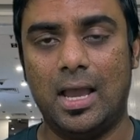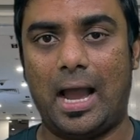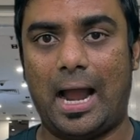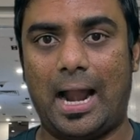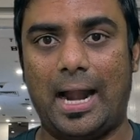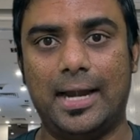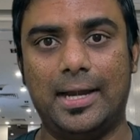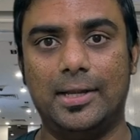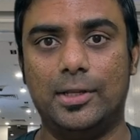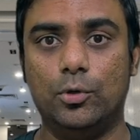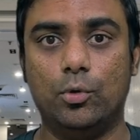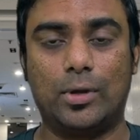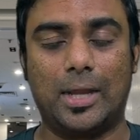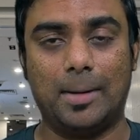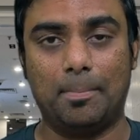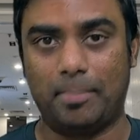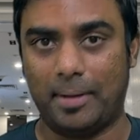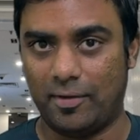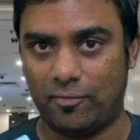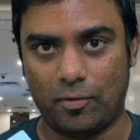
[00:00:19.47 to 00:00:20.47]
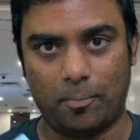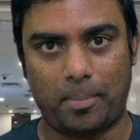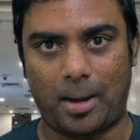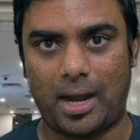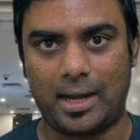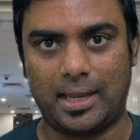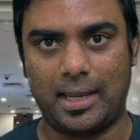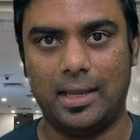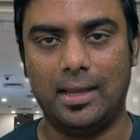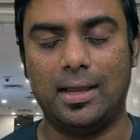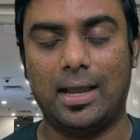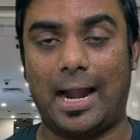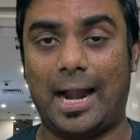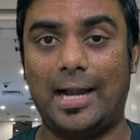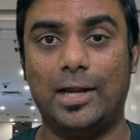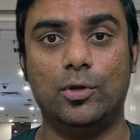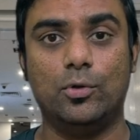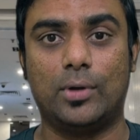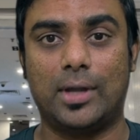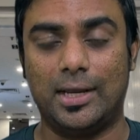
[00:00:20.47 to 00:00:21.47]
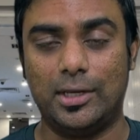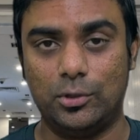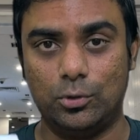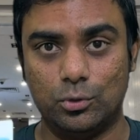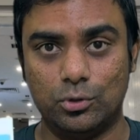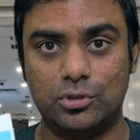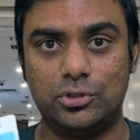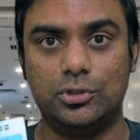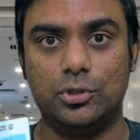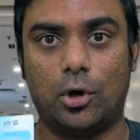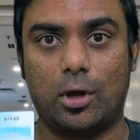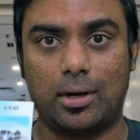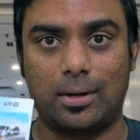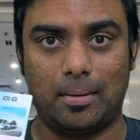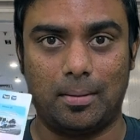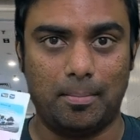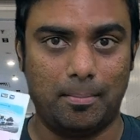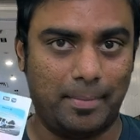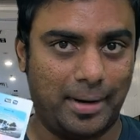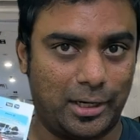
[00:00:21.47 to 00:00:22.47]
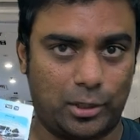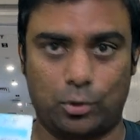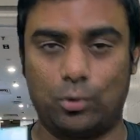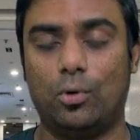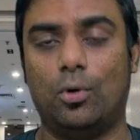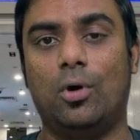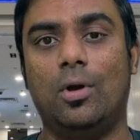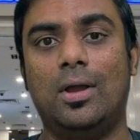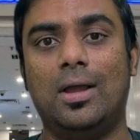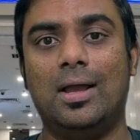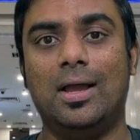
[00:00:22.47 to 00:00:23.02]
and you can pay for parking, and you can use your metro